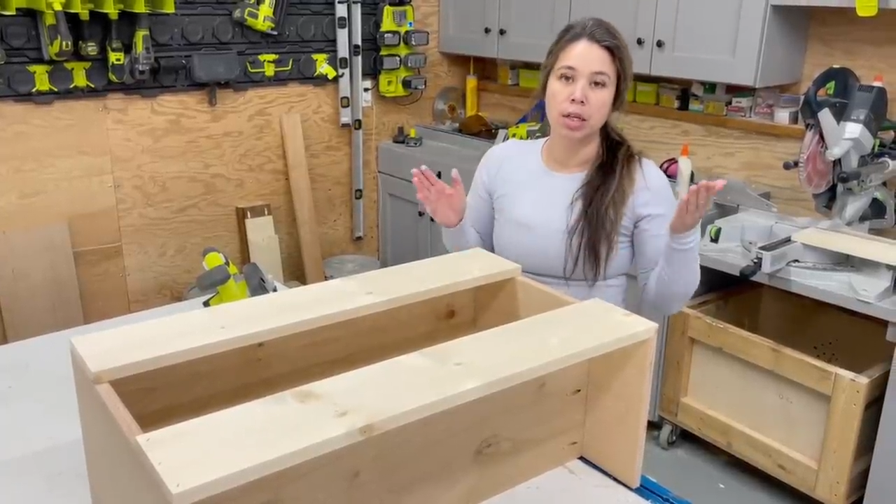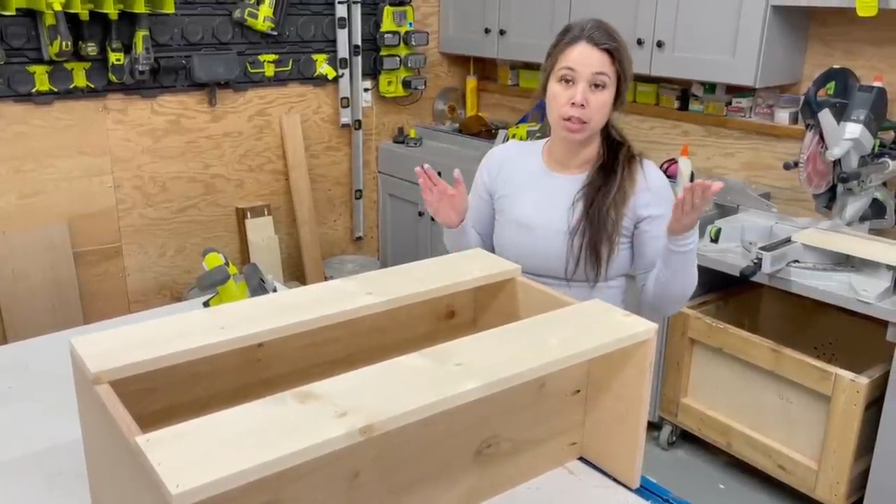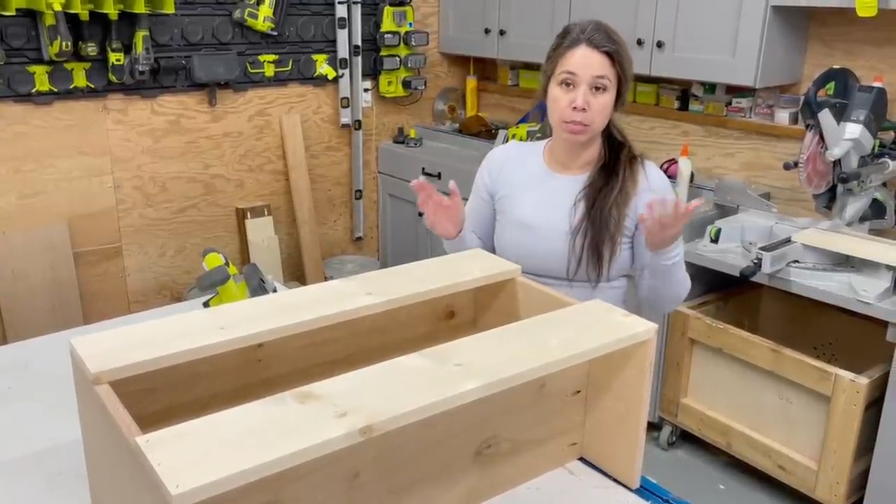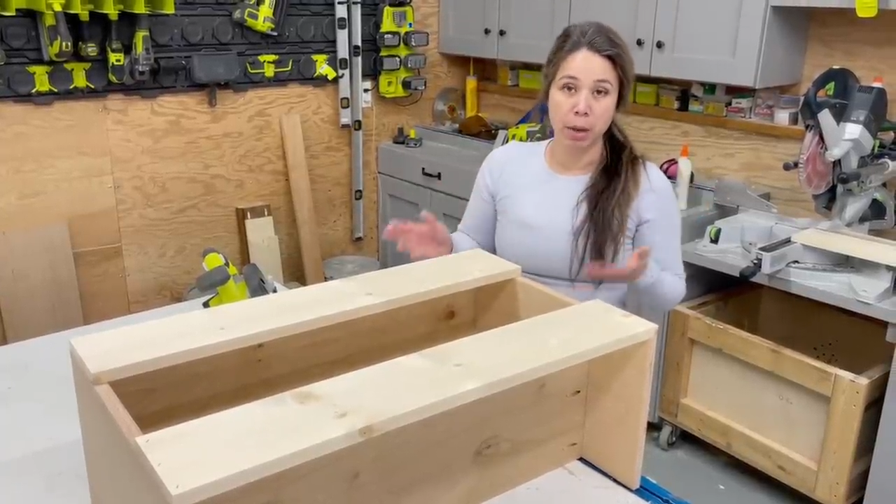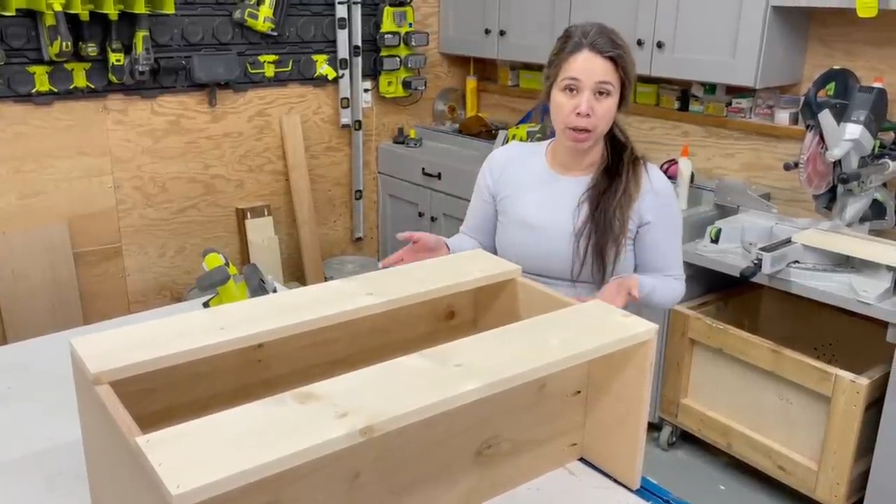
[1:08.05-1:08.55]

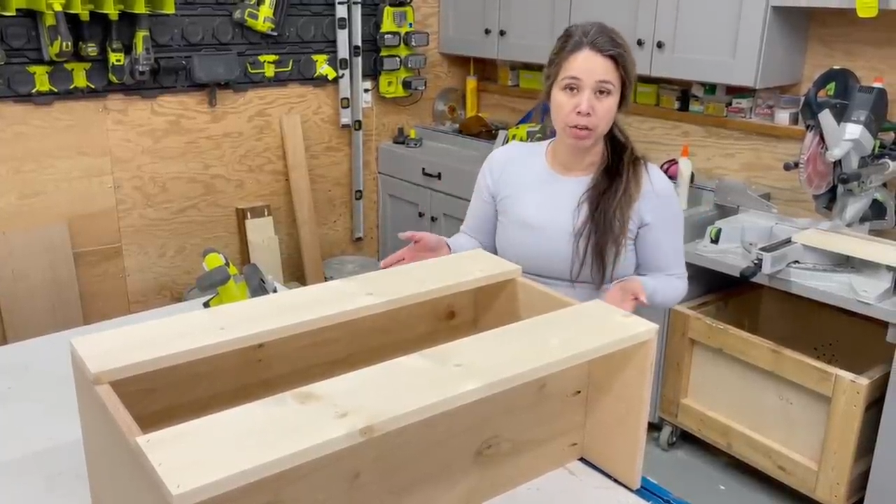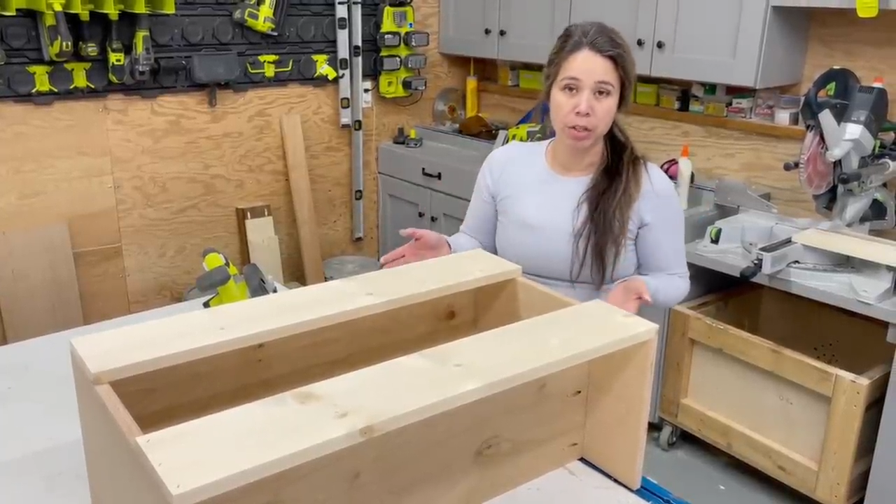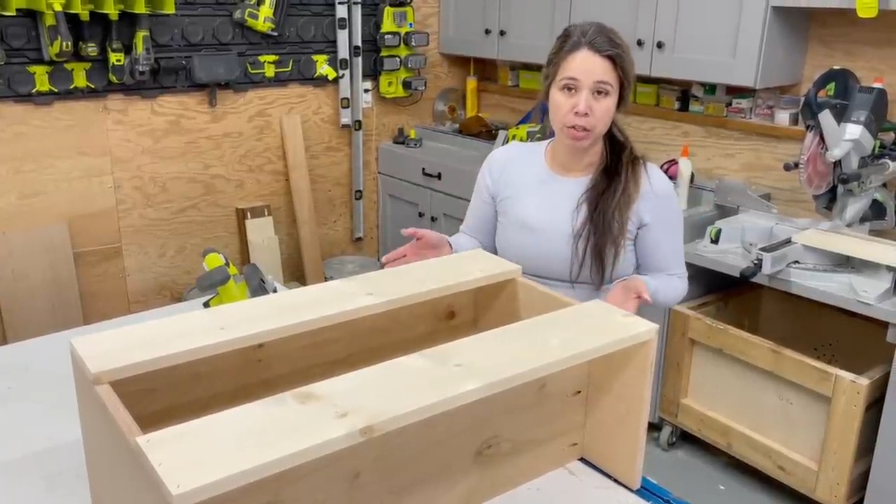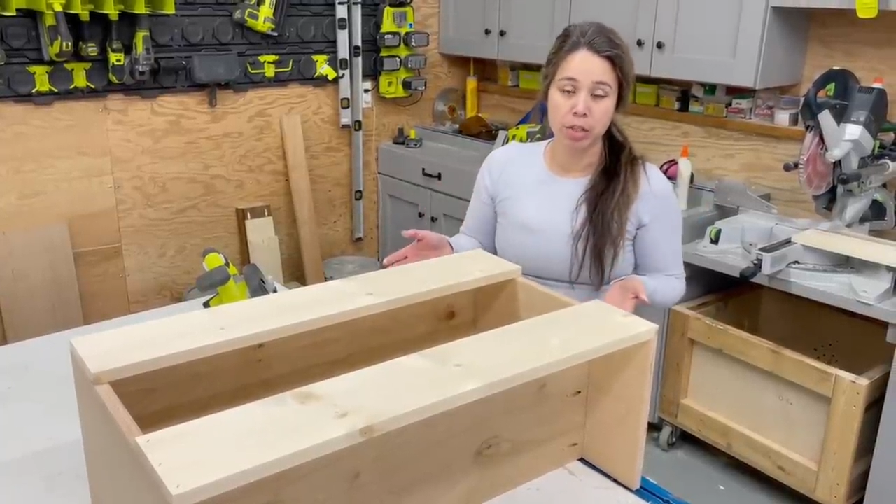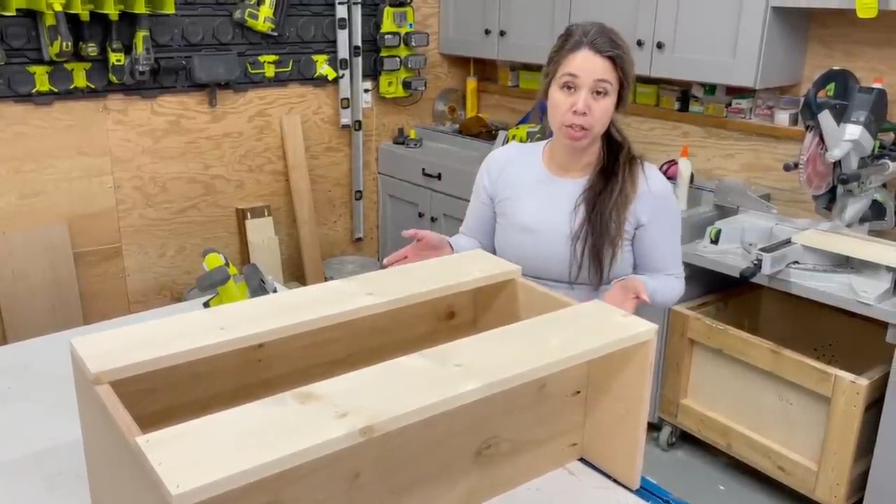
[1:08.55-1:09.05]
It's better to
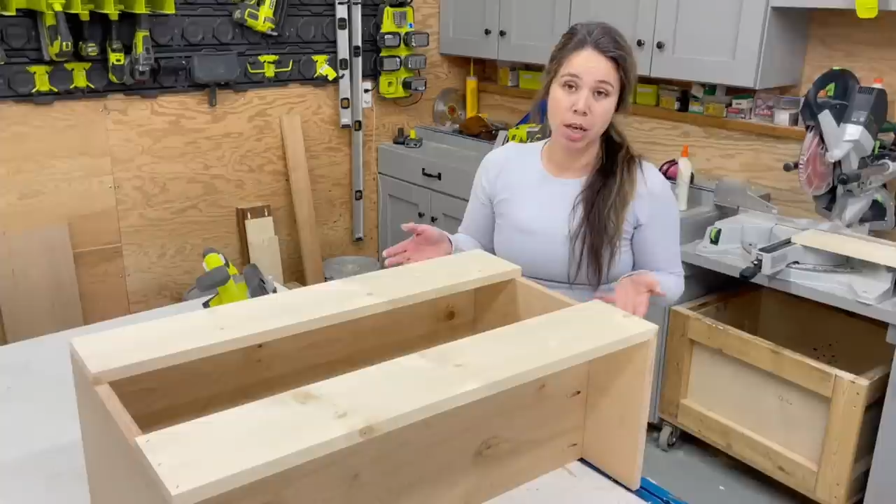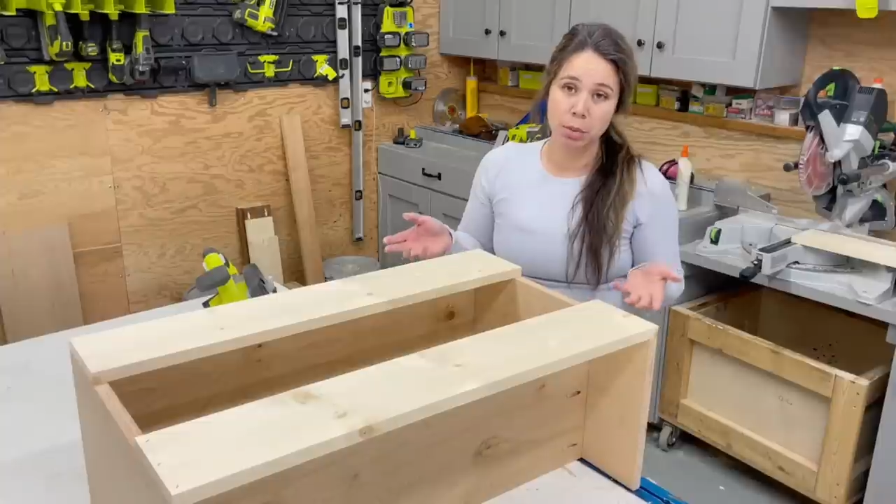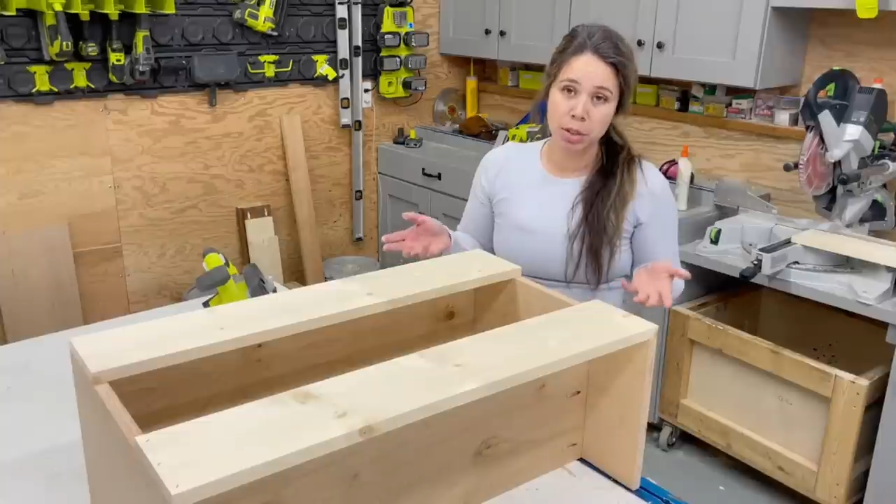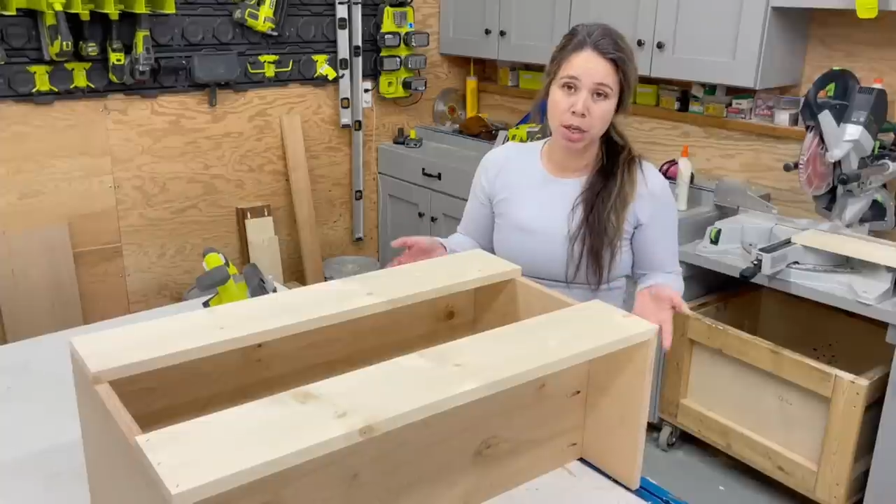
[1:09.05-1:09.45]
use a table